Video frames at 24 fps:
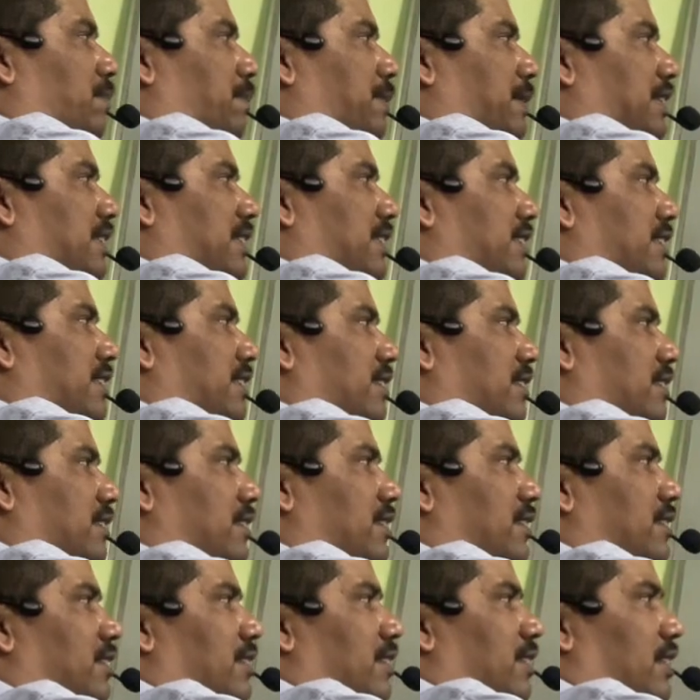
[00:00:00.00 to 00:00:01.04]
pair here,
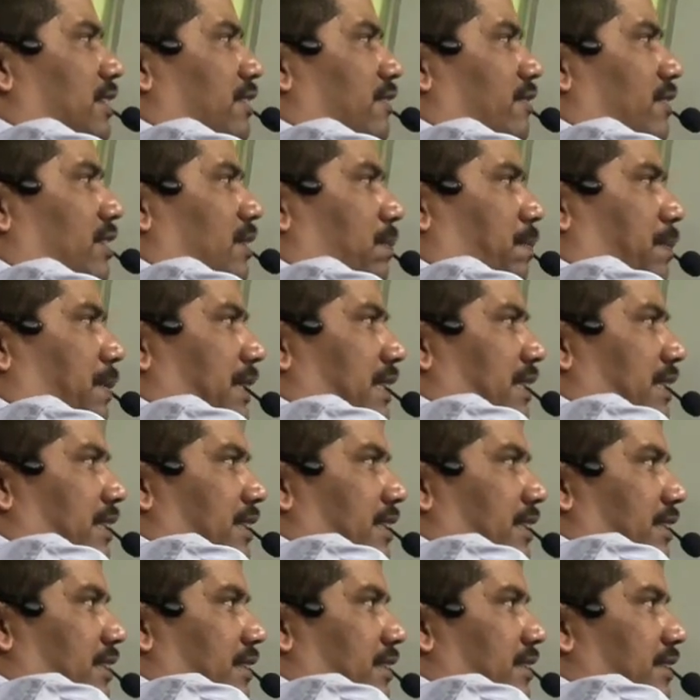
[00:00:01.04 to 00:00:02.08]
one pair
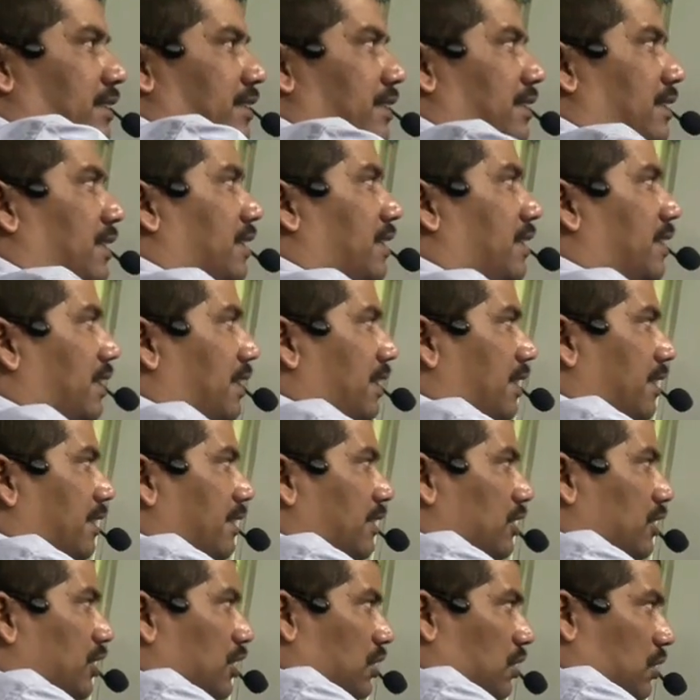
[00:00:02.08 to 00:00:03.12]
here.
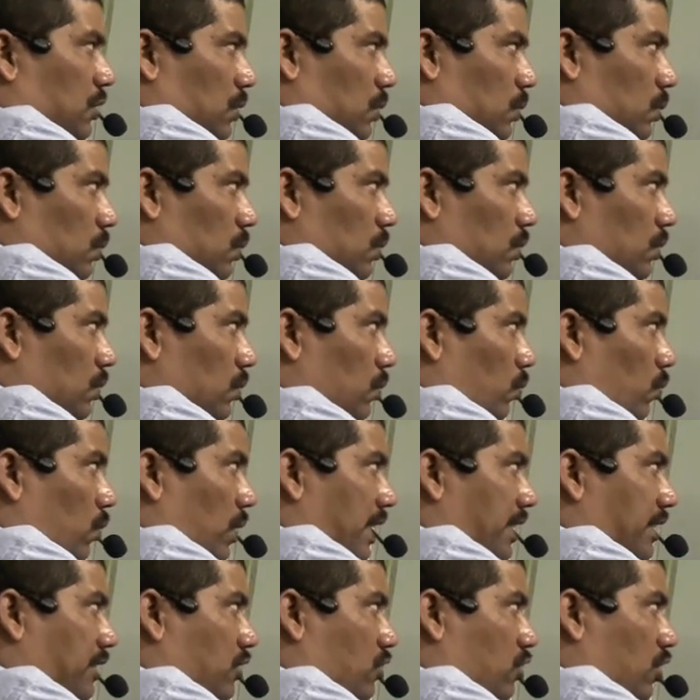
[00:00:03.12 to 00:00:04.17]
In these two,
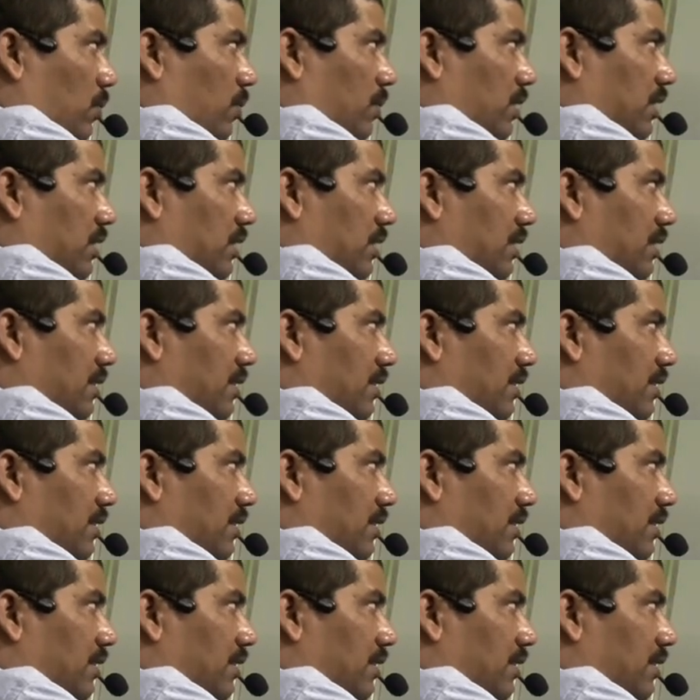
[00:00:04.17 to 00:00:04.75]
y is common now.